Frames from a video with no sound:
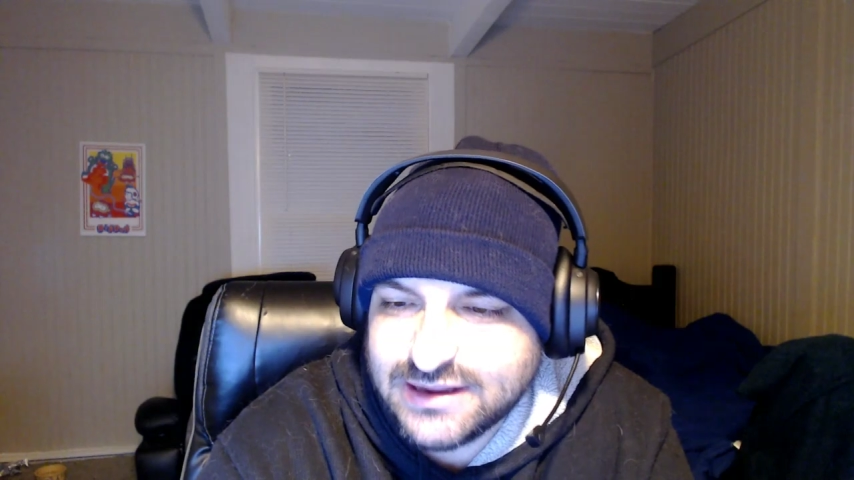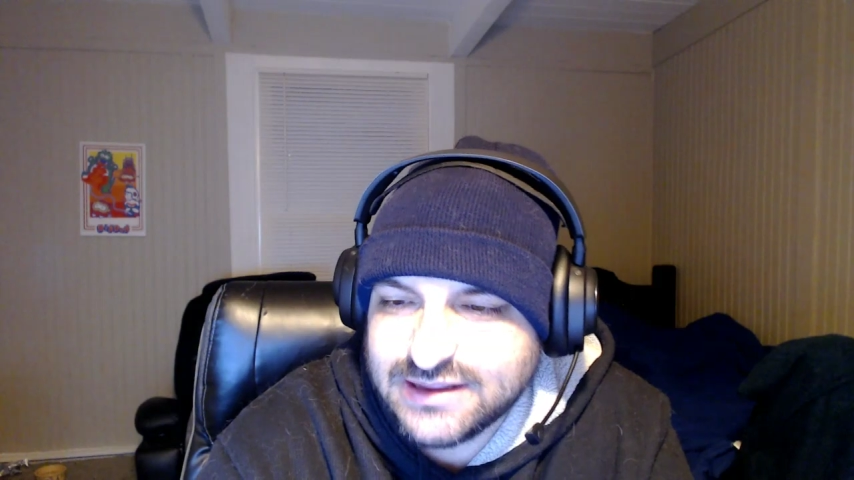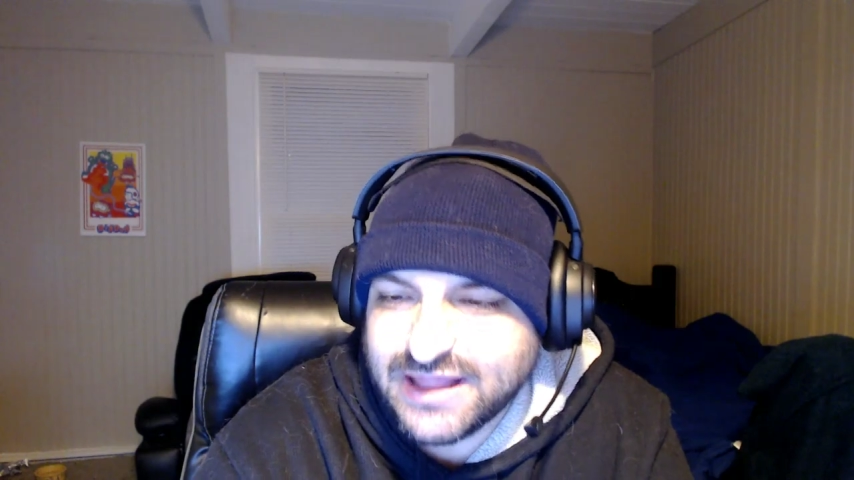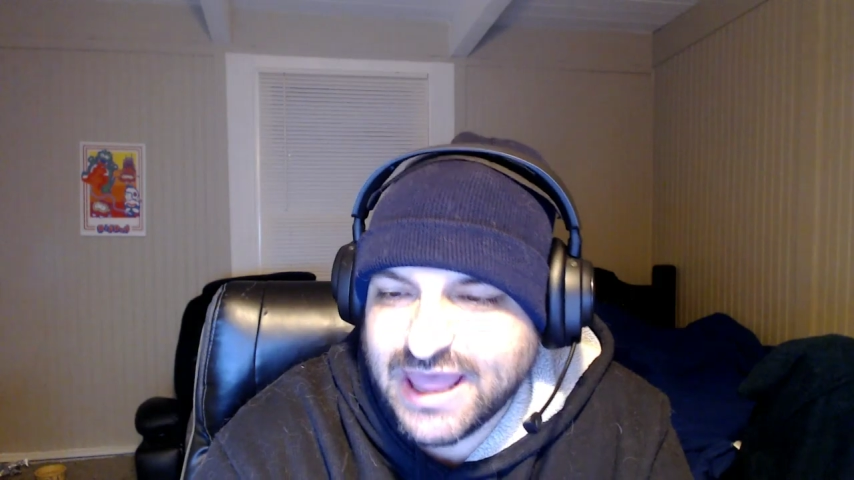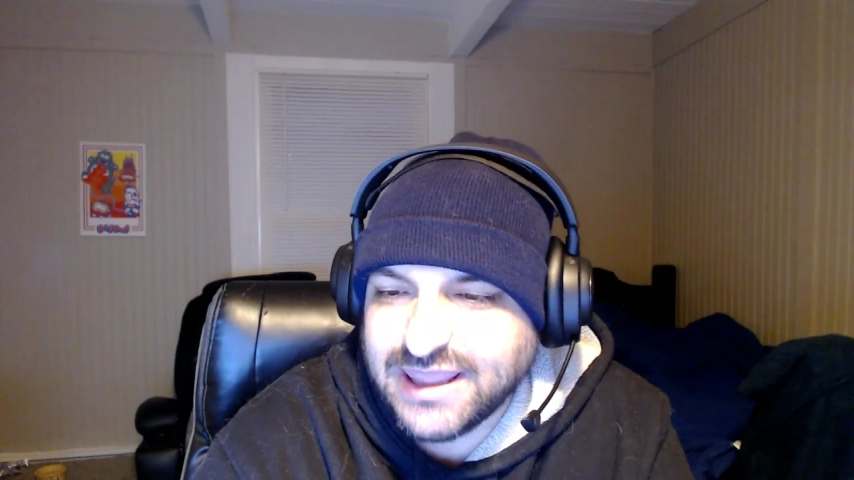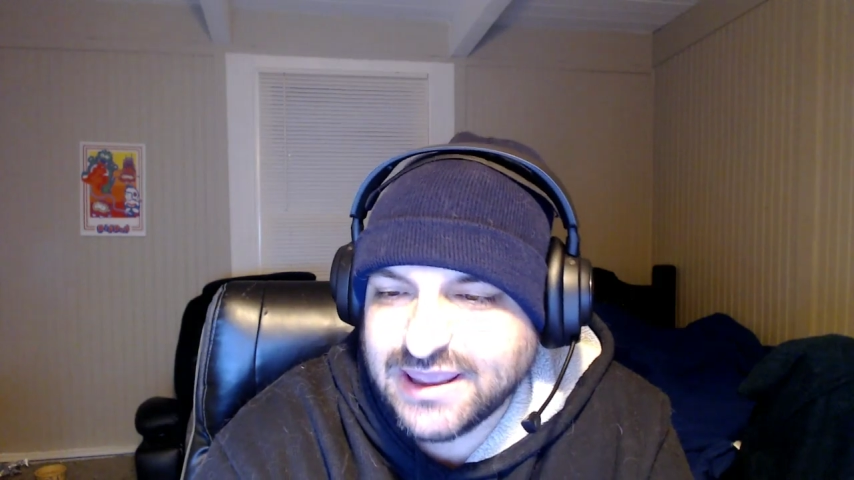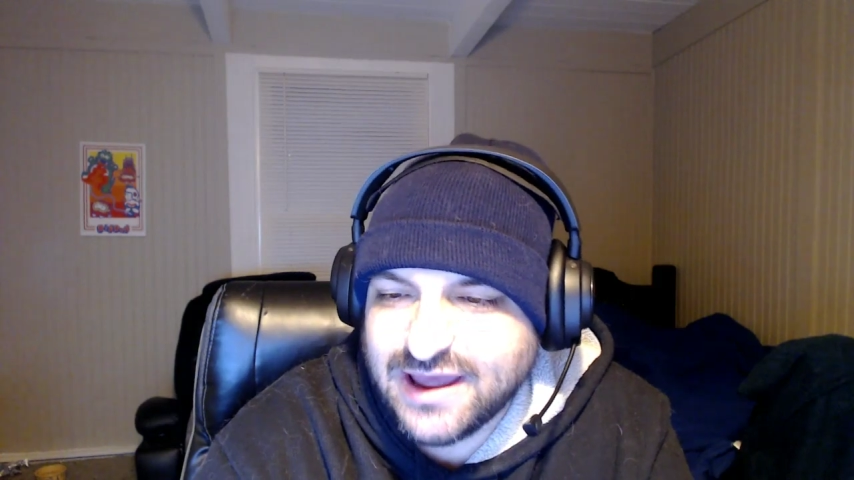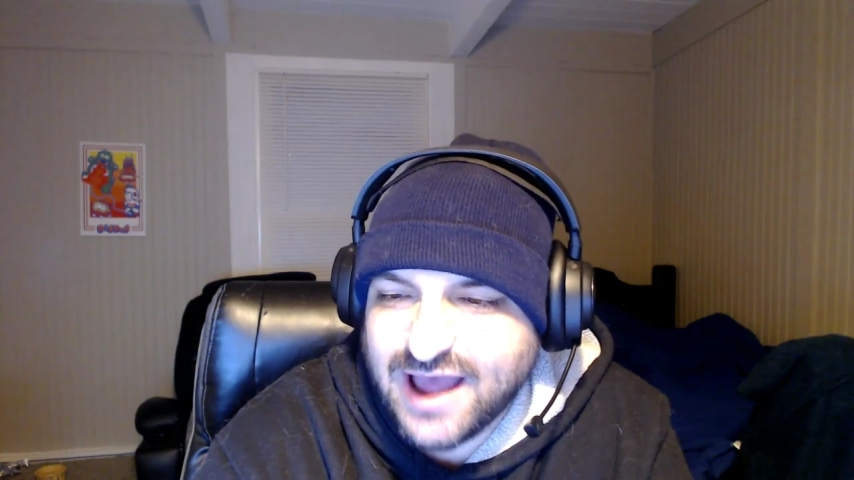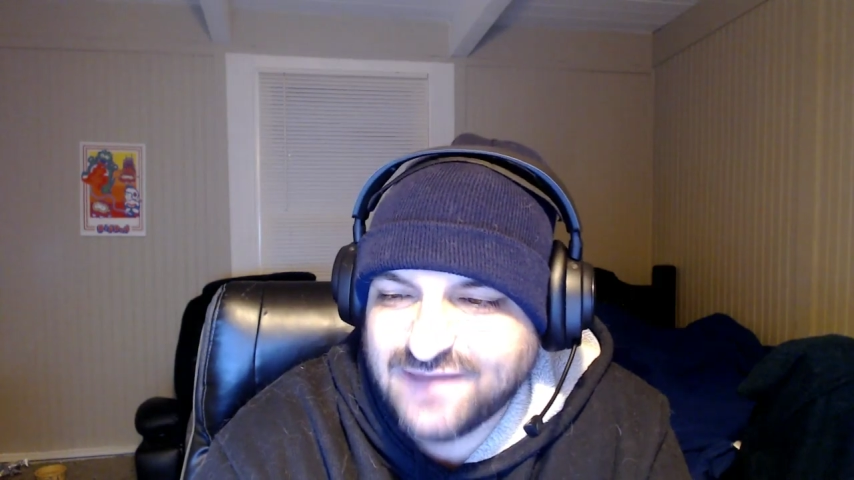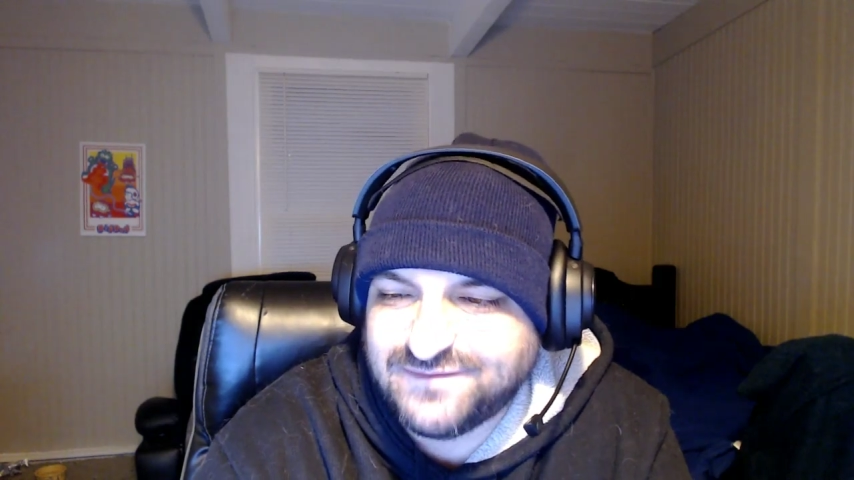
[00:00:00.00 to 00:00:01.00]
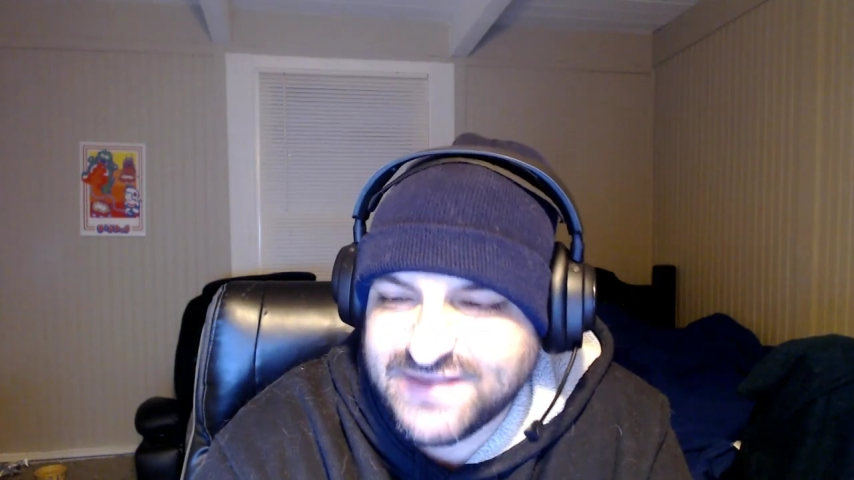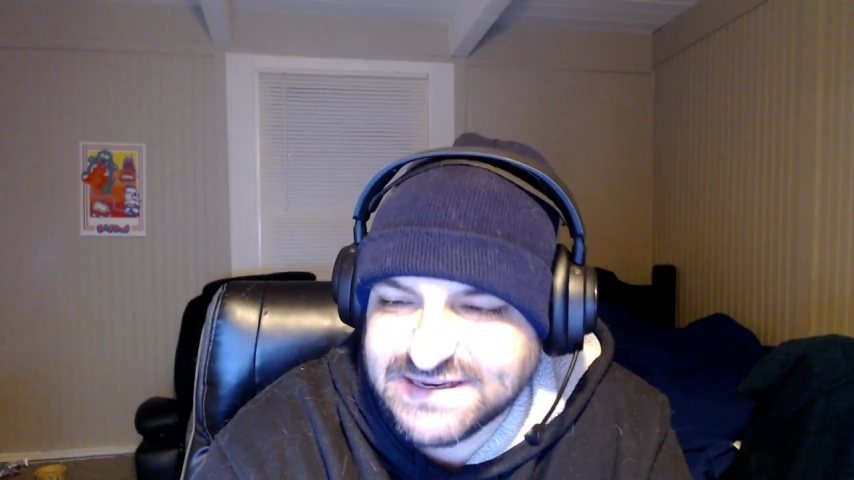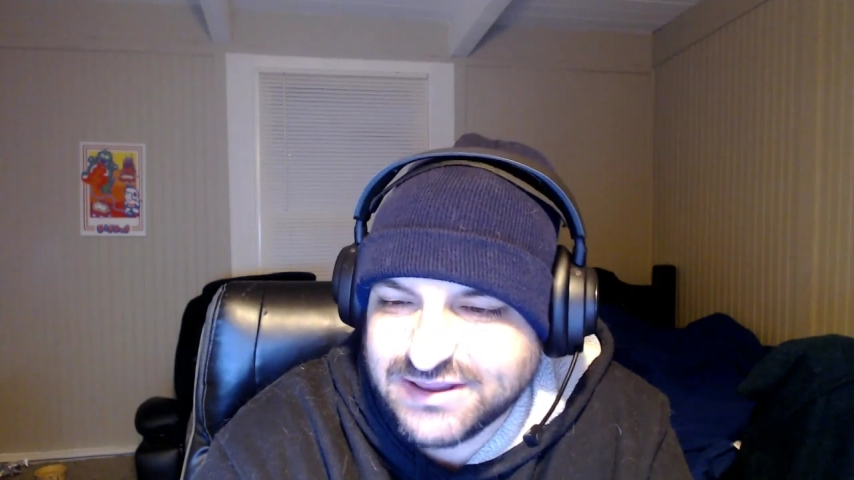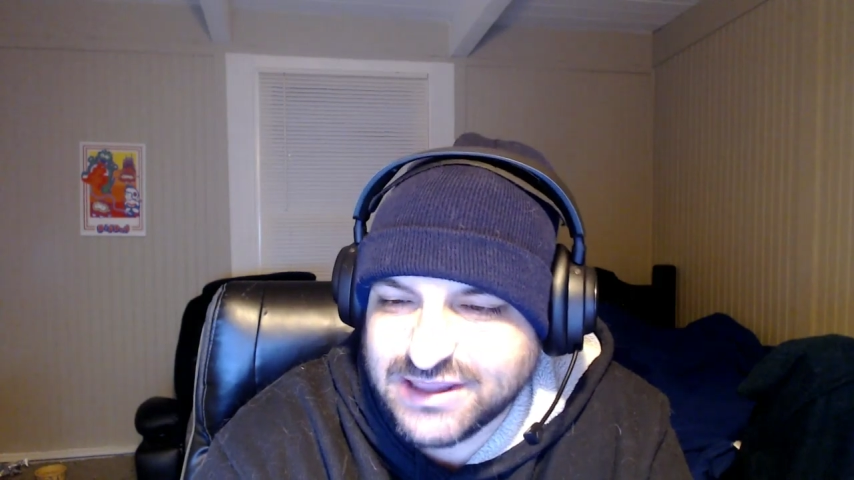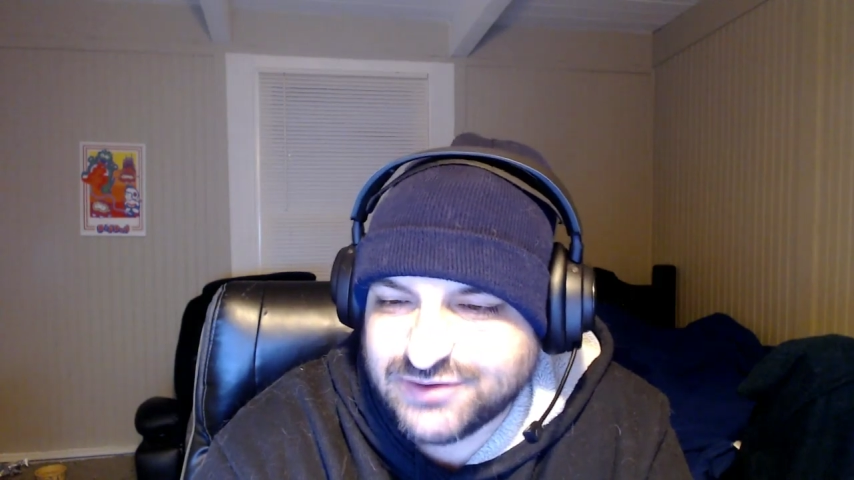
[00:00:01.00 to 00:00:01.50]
Like, I physically